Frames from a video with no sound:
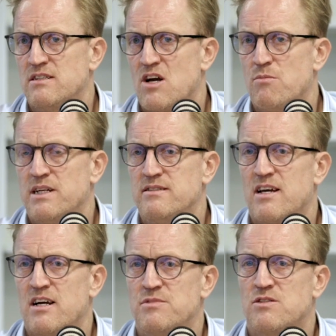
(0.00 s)
an example in
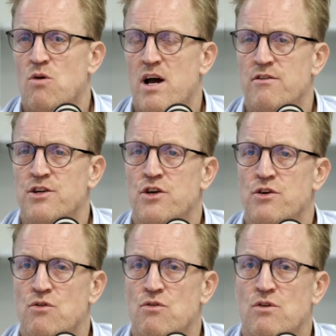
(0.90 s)
Times Square in New
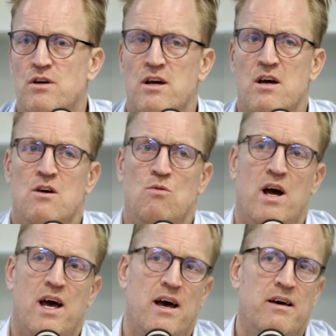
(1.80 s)
York
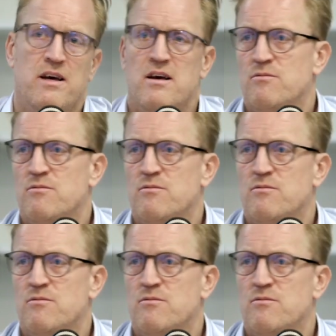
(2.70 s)
where